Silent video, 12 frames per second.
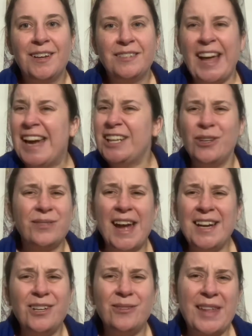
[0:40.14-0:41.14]
Thank you,
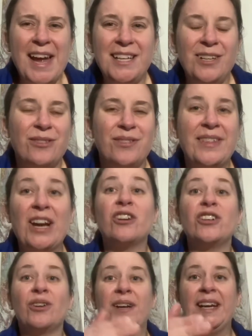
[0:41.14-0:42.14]
thank you, thank you. They're
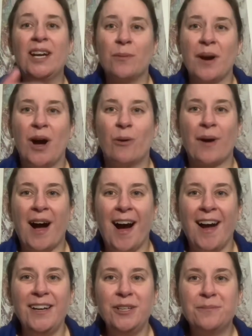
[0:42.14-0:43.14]
your hero,
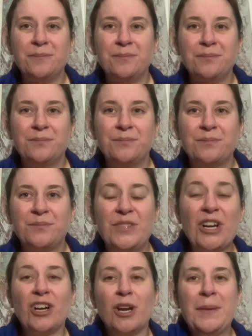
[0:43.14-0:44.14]
right?
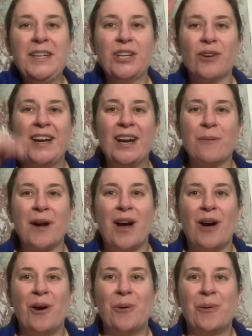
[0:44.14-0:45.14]
They're gonna be your
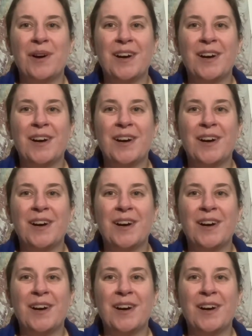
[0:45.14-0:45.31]
hero.